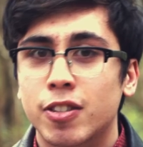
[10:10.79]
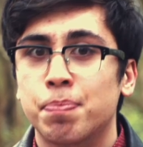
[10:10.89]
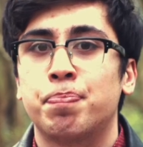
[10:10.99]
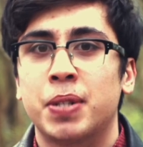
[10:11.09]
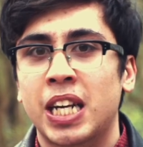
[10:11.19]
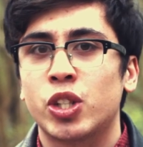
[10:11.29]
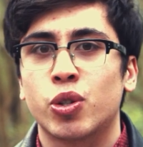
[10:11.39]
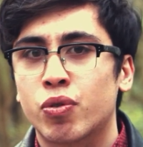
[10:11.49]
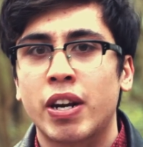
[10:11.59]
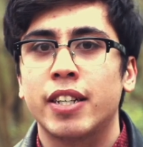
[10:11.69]
some
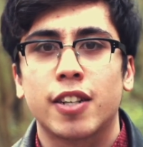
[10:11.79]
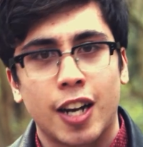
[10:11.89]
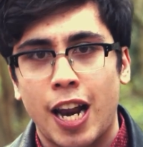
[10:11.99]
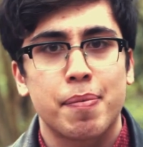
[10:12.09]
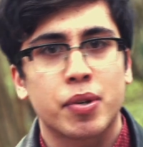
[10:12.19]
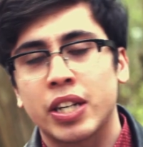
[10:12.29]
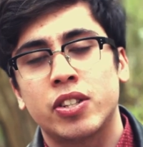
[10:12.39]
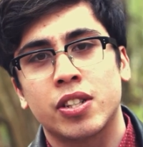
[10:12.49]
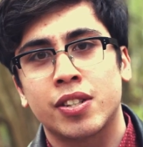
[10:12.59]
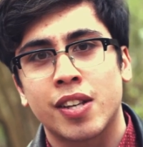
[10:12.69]
potential great
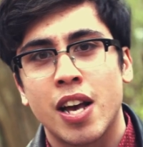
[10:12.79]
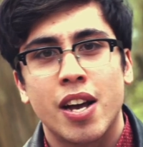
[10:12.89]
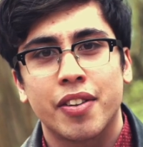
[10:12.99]
collaborators